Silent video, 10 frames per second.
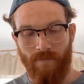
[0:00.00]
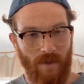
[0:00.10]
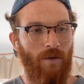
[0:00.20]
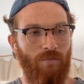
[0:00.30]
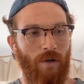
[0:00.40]

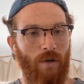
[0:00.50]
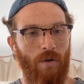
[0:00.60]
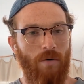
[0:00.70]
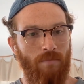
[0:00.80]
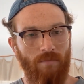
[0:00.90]
and
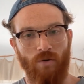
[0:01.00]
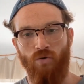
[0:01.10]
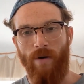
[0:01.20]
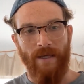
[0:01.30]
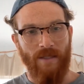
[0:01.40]
grow
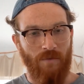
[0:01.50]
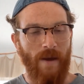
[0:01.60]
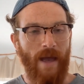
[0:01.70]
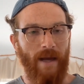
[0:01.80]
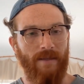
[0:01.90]
2x,
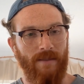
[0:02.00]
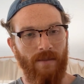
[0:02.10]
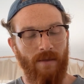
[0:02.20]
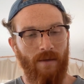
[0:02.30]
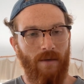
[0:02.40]
3x